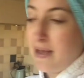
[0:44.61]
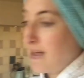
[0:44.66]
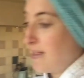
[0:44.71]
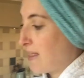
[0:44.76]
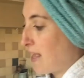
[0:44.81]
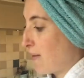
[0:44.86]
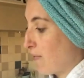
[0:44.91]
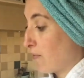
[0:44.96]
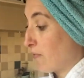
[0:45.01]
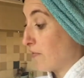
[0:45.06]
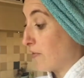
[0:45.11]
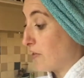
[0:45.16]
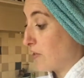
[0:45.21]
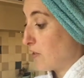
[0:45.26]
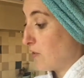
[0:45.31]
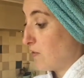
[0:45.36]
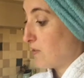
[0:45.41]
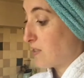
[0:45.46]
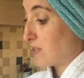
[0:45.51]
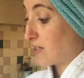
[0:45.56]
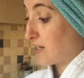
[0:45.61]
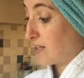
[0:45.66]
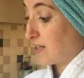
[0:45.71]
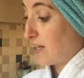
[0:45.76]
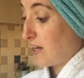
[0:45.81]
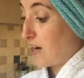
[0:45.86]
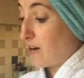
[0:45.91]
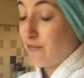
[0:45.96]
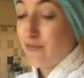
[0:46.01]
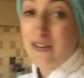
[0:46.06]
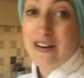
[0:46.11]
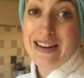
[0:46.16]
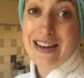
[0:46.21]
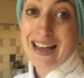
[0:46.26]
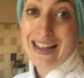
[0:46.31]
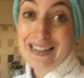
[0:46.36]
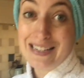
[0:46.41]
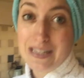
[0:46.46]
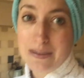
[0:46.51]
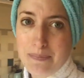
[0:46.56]
and they were reduced clear for
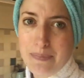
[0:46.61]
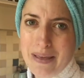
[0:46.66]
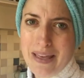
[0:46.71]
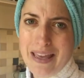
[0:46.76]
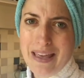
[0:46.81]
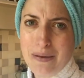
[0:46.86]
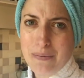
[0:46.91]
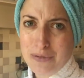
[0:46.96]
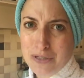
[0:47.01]
90p,